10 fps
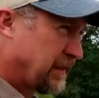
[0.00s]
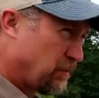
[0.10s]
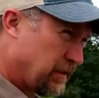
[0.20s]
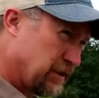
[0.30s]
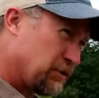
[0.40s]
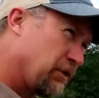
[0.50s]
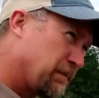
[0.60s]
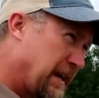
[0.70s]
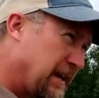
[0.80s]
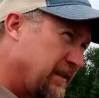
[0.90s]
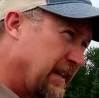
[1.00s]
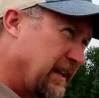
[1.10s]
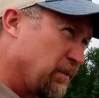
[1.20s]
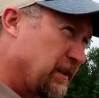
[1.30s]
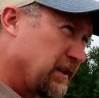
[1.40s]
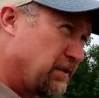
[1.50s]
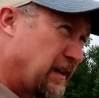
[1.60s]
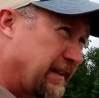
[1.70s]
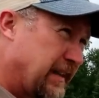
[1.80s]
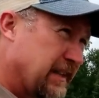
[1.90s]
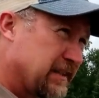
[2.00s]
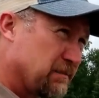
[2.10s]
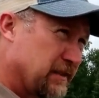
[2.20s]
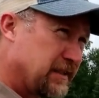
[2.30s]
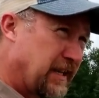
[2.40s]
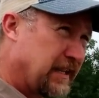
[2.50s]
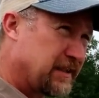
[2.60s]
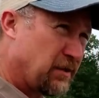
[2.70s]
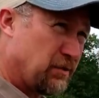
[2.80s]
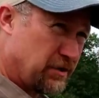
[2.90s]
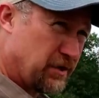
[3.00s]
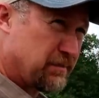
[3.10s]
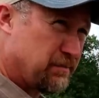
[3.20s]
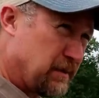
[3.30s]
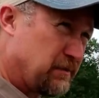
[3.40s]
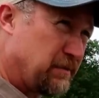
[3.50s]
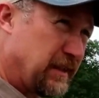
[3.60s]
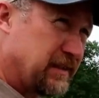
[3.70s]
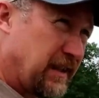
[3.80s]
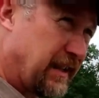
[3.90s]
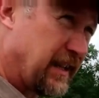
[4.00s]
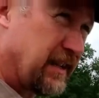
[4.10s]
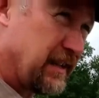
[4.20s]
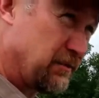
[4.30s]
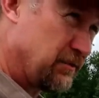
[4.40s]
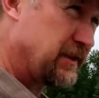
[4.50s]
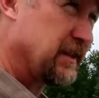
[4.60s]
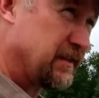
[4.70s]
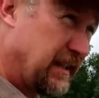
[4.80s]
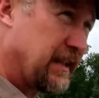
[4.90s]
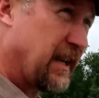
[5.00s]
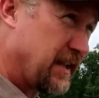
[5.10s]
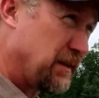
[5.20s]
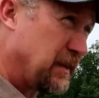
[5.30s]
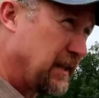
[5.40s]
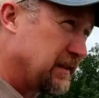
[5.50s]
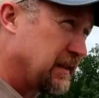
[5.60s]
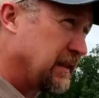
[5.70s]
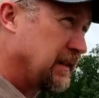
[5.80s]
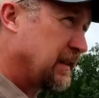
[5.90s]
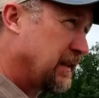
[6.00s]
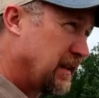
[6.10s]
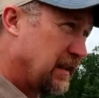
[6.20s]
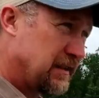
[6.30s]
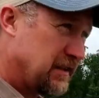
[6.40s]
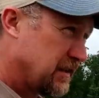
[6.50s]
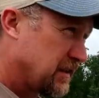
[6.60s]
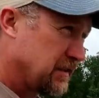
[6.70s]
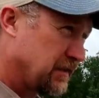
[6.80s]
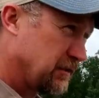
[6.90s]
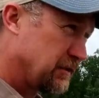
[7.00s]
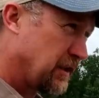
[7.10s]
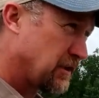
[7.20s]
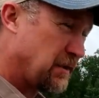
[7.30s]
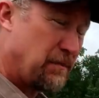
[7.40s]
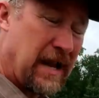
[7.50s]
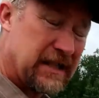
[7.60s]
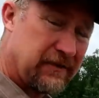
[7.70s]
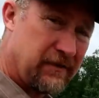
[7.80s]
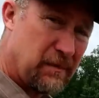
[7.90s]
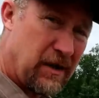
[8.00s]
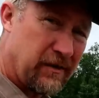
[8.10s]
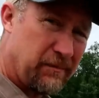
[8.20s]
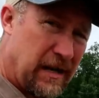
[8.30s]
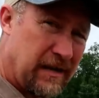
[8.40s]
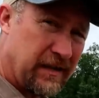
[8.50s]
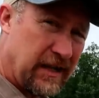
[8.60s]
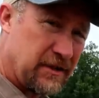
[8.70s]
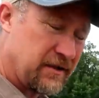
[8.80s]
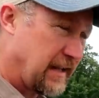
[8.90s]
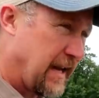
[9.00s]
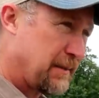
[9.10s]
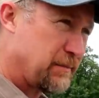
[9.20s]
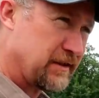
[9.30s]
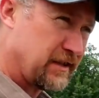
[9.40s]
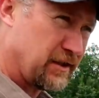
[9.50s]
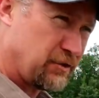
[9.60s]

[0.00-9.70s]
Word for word: with a short pollinating window, I think it's a mistake to go just bumblebees. I think you still need the honeybees just because there's such a massive amount of pollination that happens in a